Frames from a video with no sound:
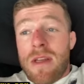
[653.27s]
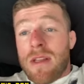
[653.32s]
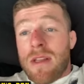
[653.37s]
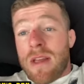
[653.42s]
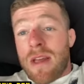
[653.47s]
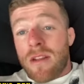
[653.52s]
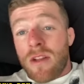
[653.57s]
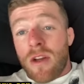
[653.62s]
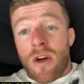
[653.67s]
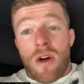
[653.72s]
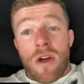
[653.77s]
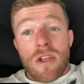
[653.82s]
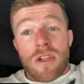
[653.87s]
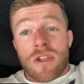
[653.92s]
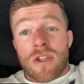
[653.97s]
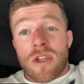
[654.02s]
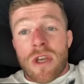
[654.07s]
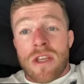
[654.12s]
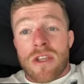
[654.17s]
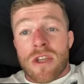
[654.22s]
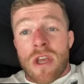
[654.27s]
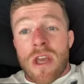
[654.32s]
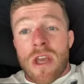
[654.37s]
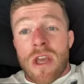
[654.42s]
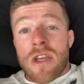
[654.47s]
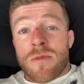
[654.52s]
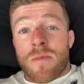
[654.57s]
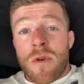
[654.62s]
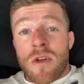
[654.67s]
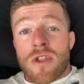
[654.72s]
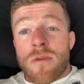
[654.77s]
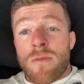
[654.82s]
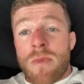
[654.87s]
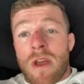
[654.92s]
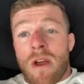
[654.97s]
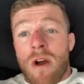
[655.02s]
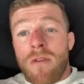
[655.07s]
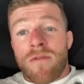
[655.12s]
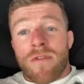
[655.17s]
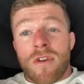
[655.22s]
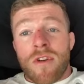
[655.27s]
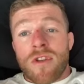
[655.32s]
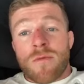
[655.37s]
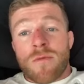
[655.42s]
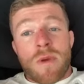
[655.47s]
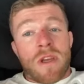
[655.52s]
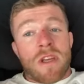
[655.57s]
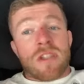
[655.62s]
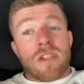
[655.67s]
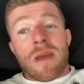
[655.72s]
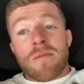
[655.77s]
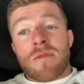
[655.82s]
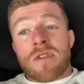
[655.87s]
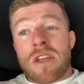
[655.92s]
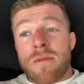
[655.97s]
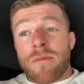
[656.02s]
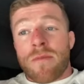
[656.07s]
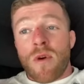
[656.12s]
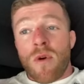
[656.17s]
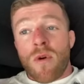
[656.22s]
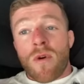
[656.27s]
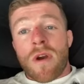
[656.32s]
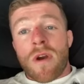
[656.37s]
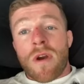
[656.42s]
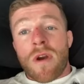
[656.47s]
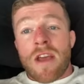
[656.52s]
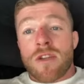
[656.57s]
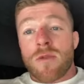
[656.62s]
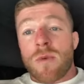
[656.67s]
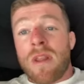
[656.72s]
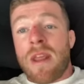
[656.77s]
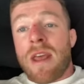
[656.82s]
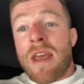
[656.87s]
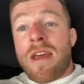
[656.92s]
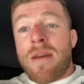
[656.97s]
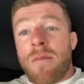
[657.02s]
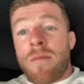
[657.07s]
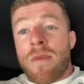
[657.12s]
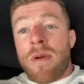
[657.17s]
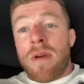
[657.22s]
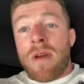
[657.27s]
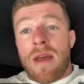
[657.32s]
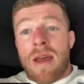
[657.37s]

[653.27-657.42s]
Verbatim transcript: like, no, it's, it's, it's boosting me confidence because I'm seeing progress with them.